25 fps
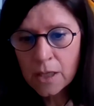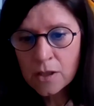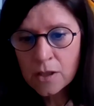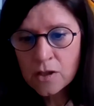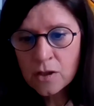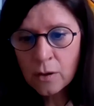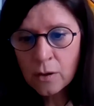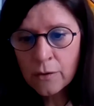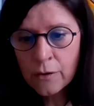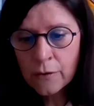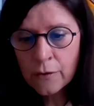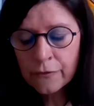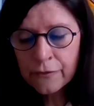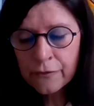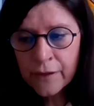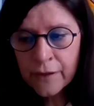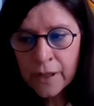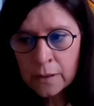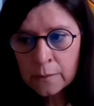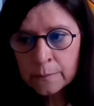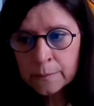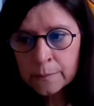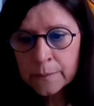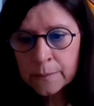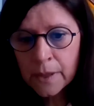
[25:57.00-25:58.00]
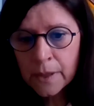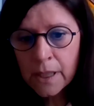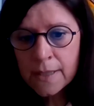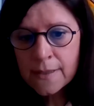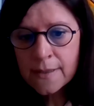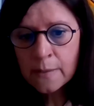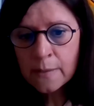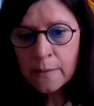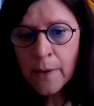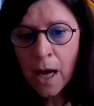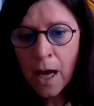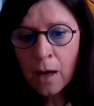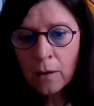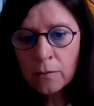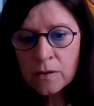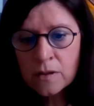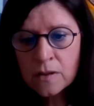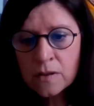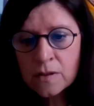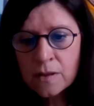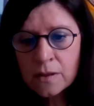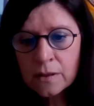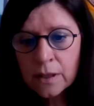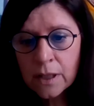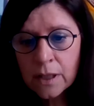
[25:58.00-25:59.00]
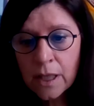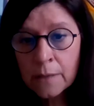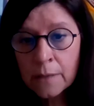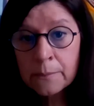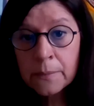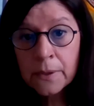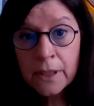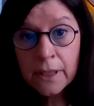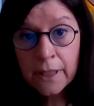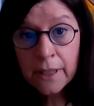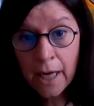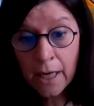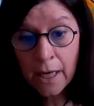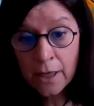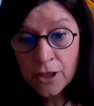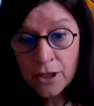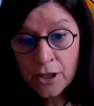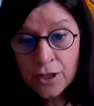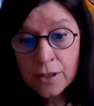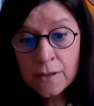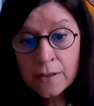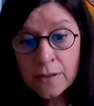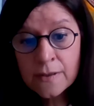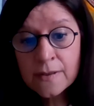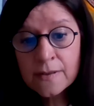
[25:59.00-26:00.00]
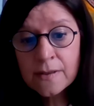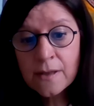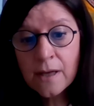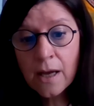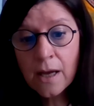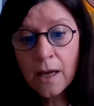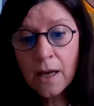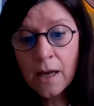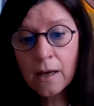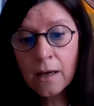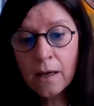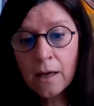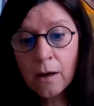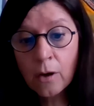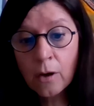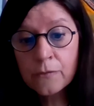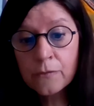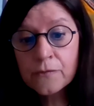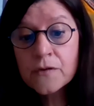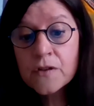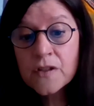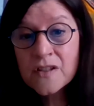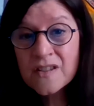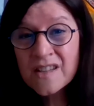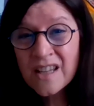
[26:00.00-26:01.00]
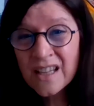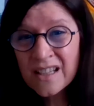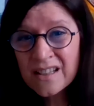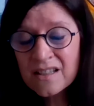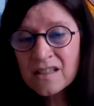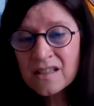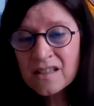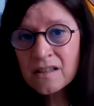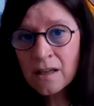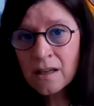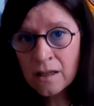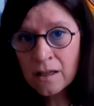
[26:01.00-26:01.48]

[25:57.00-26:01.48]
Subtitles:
So the film is about implications of 6